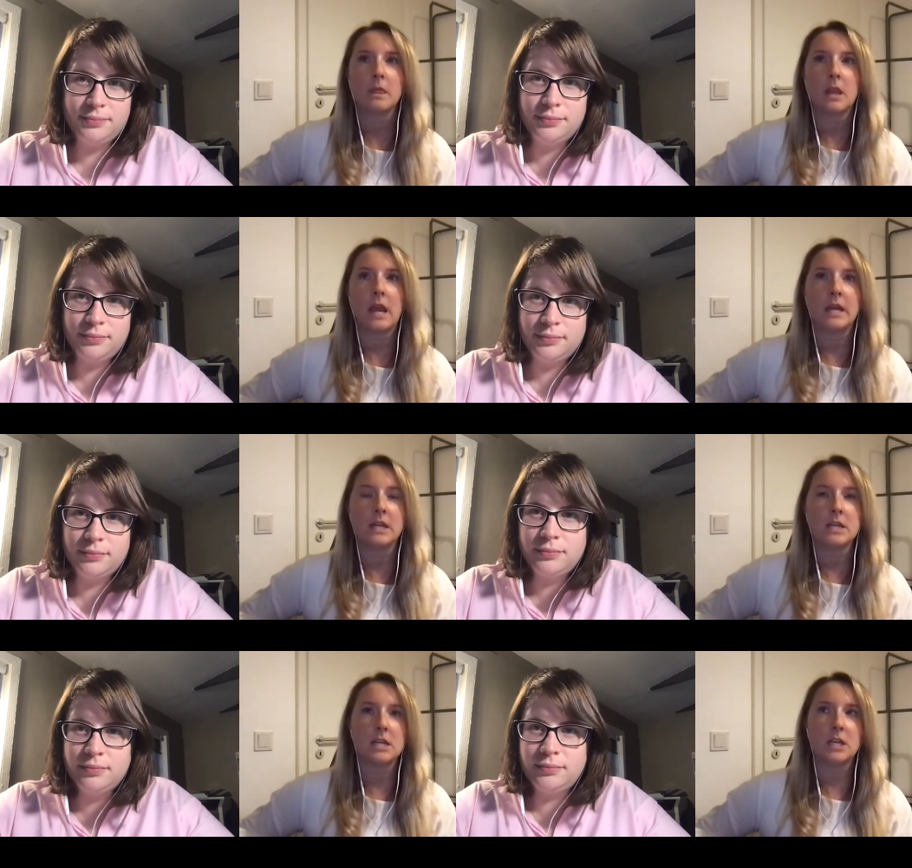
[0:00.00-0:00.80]

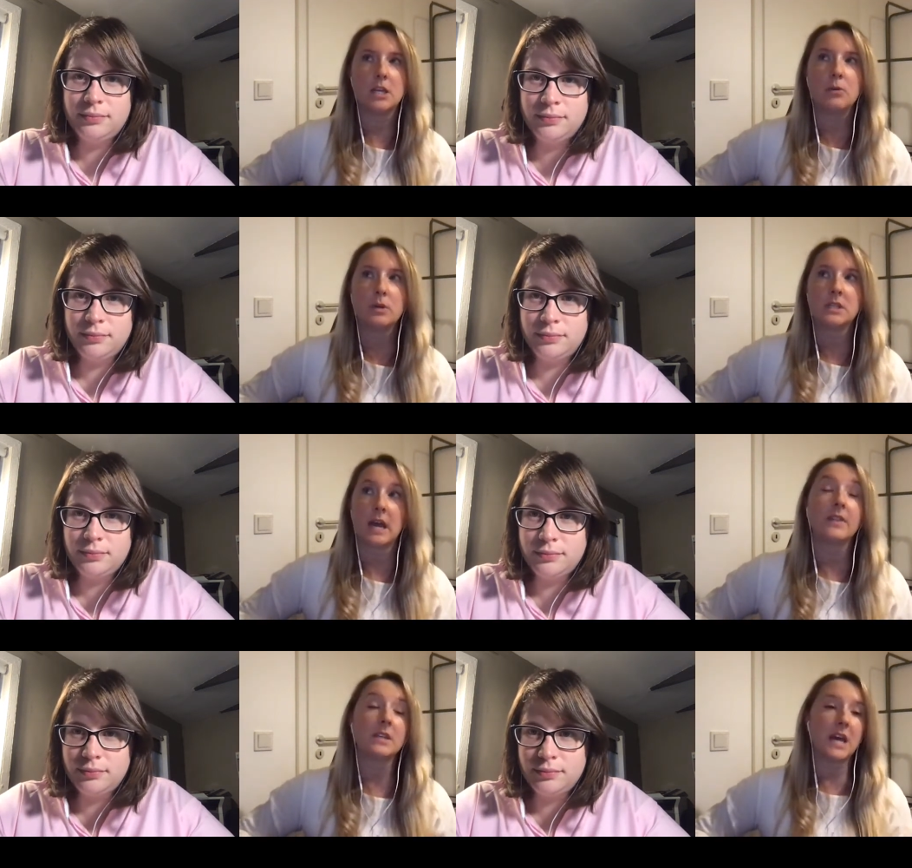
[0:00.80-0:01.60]
Speaker 1: And he was,
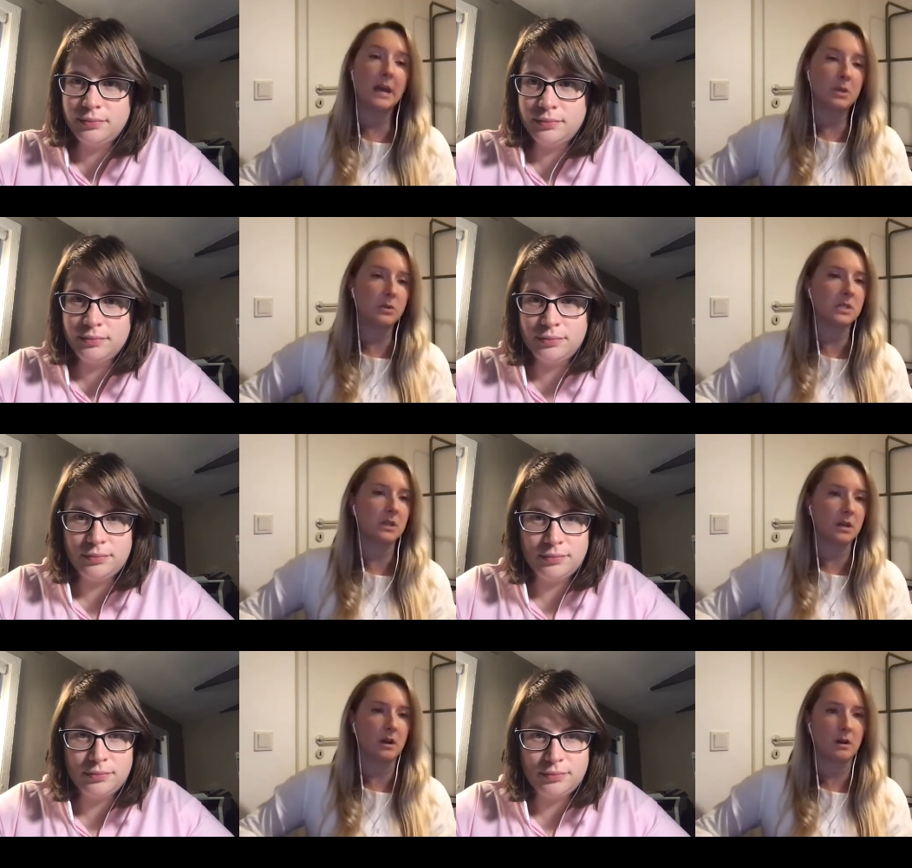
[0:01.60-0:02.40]
at the time, he was still
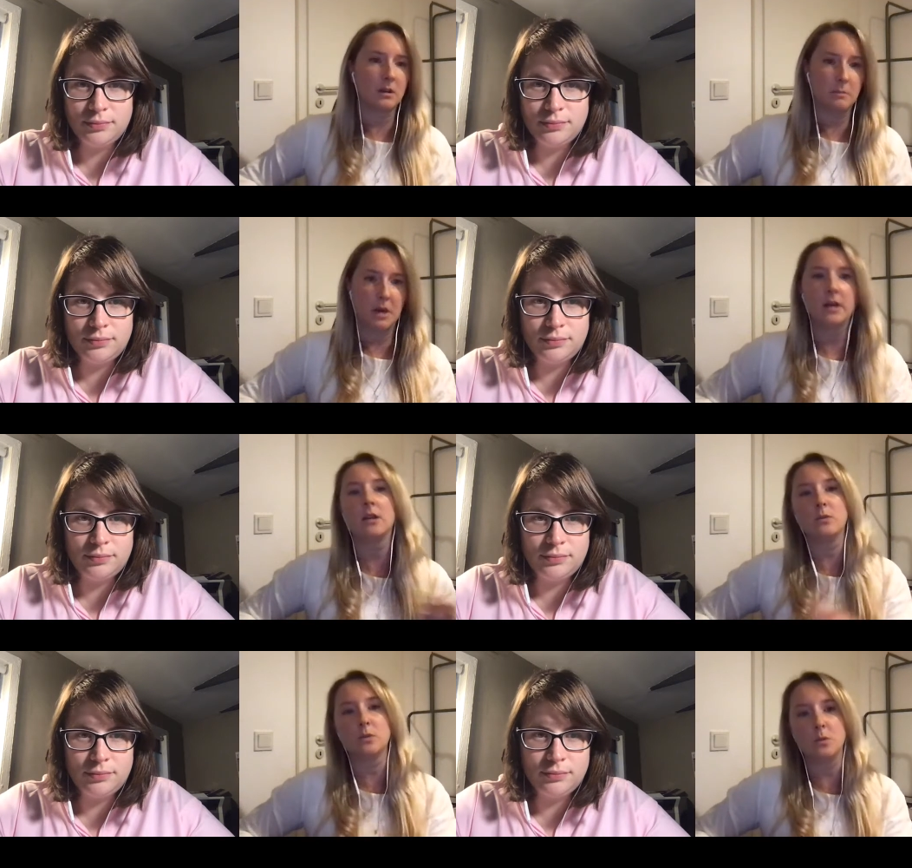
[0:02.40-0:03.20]
at Carnegie Mellon.
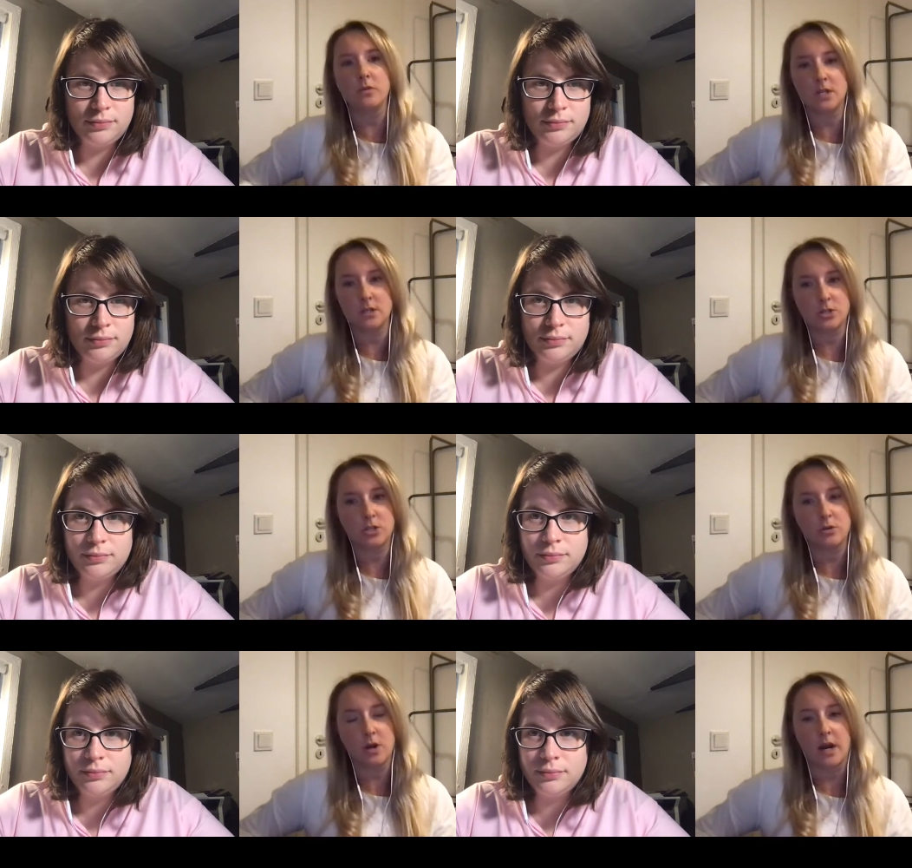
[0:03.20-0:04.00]
He was moving to
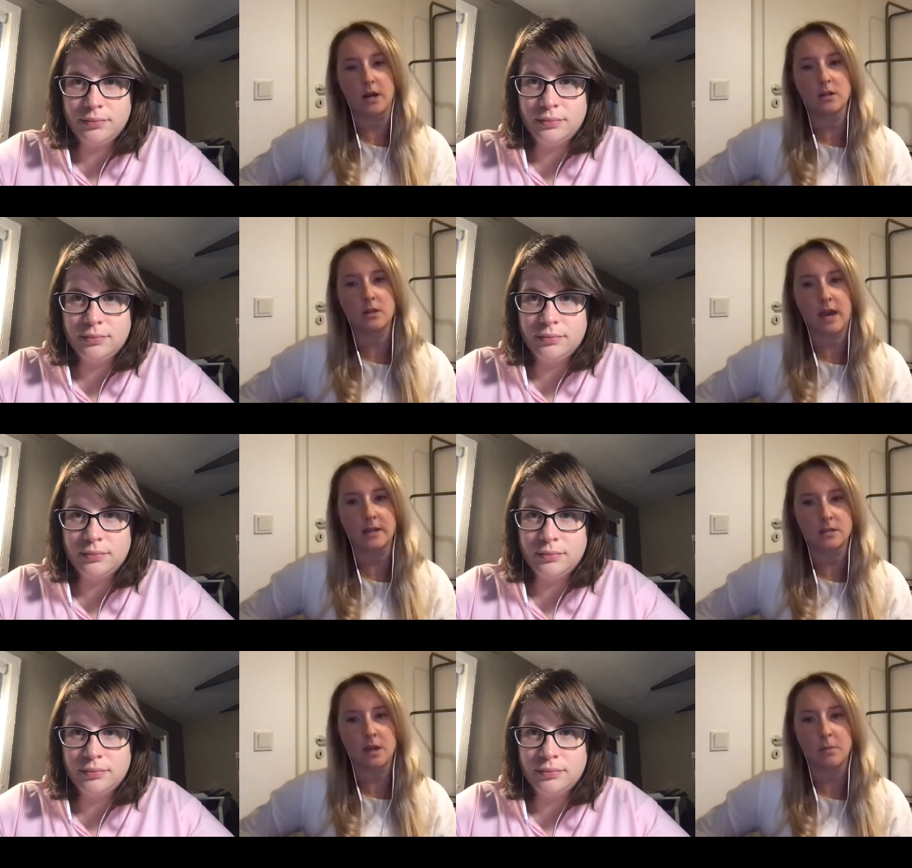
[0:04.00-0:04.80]
Stuttgart
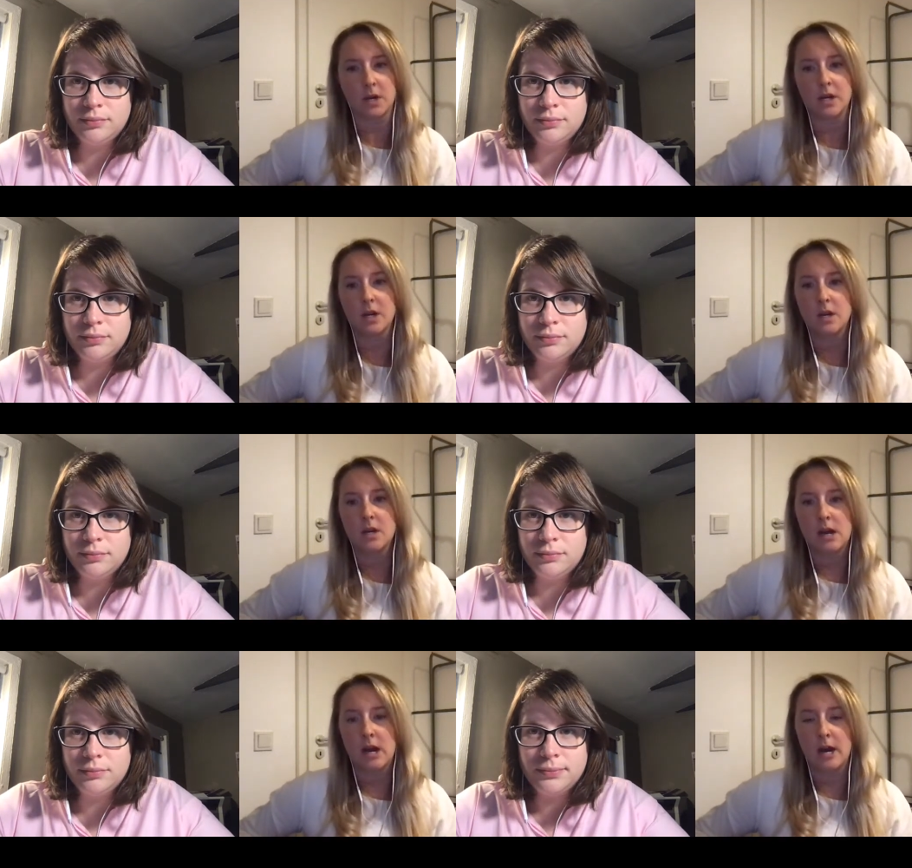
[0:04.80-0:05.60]
that summer.
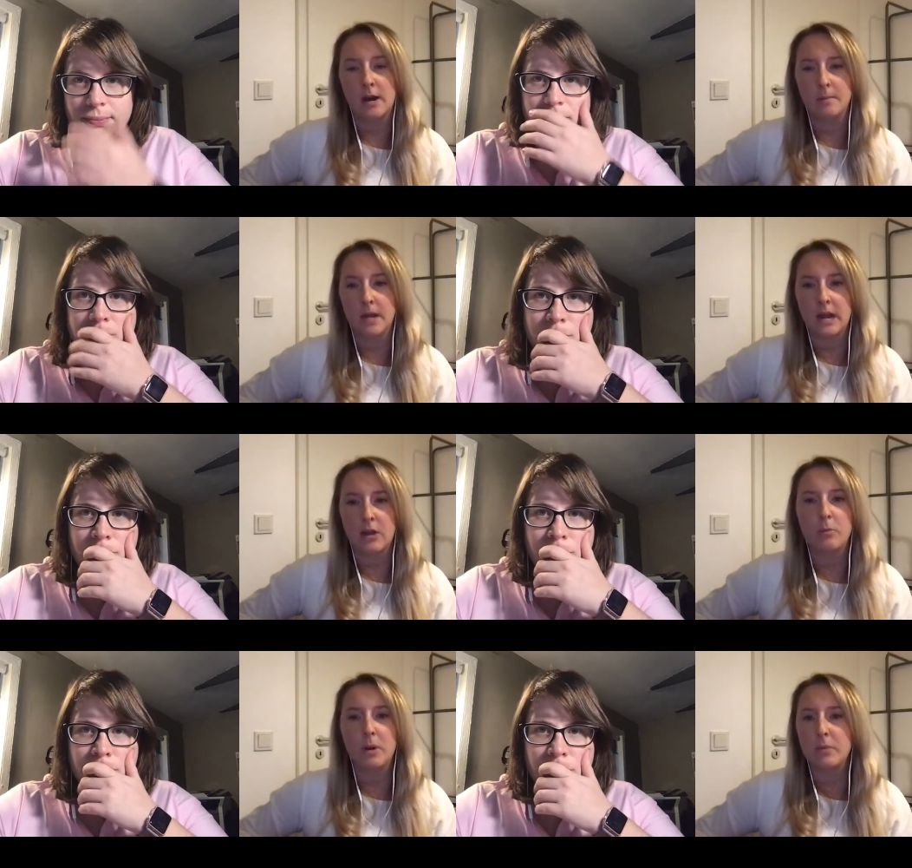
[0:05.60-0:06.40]
And I
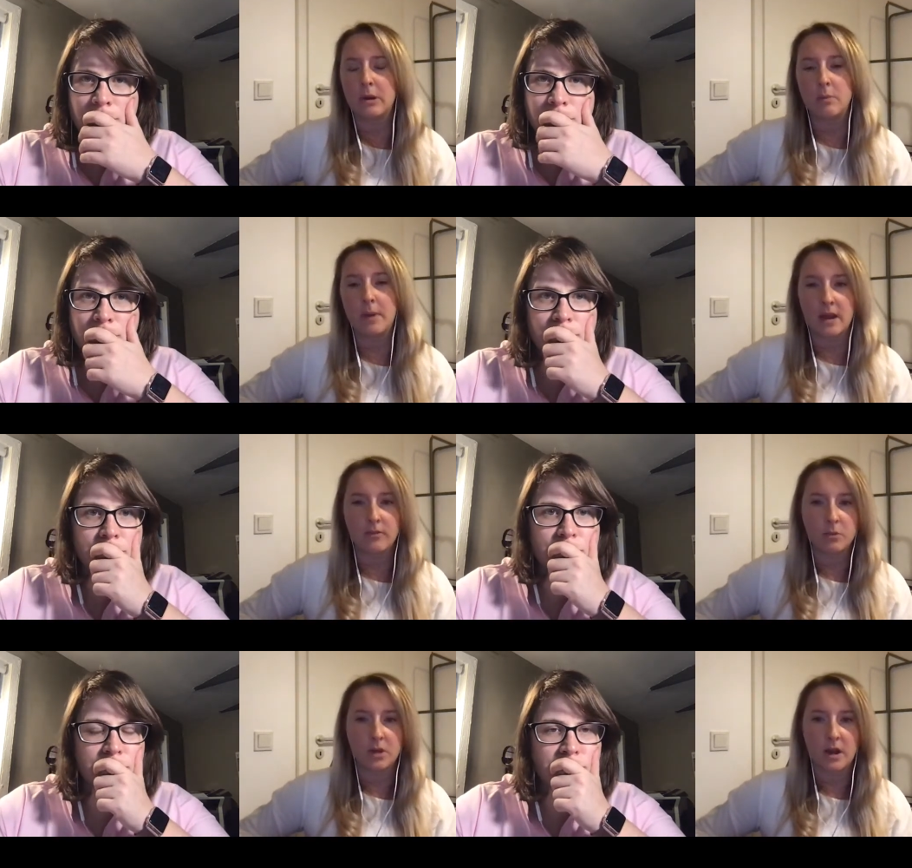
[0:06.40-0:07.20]
remember I went back
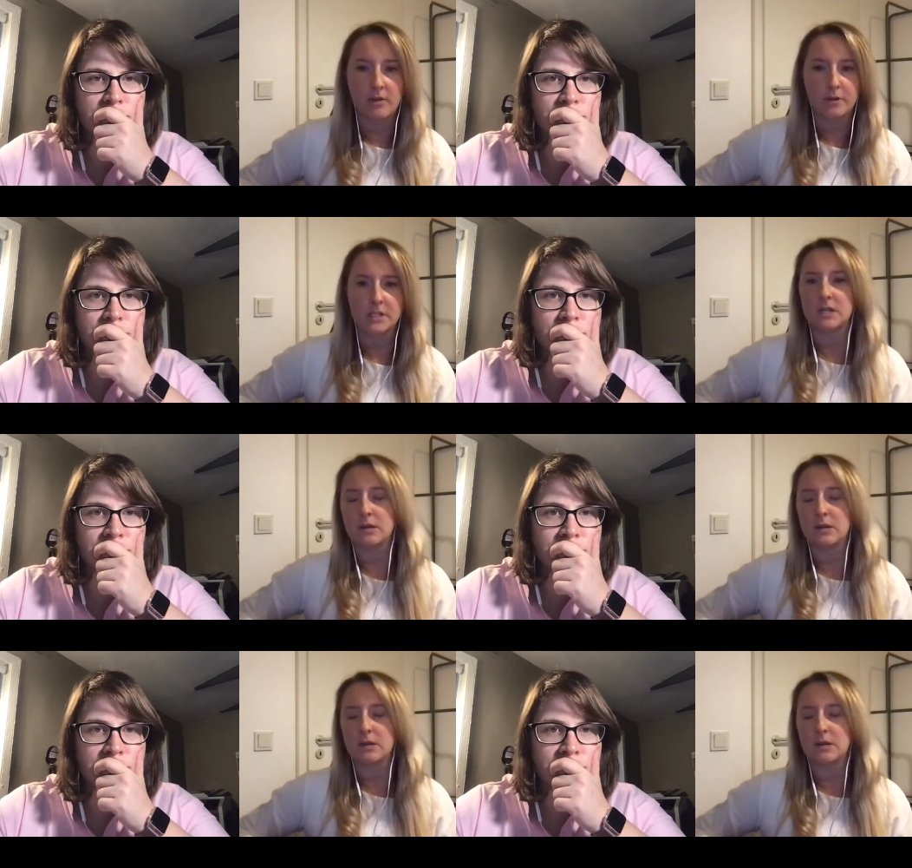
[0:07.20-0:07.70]
from the conference and I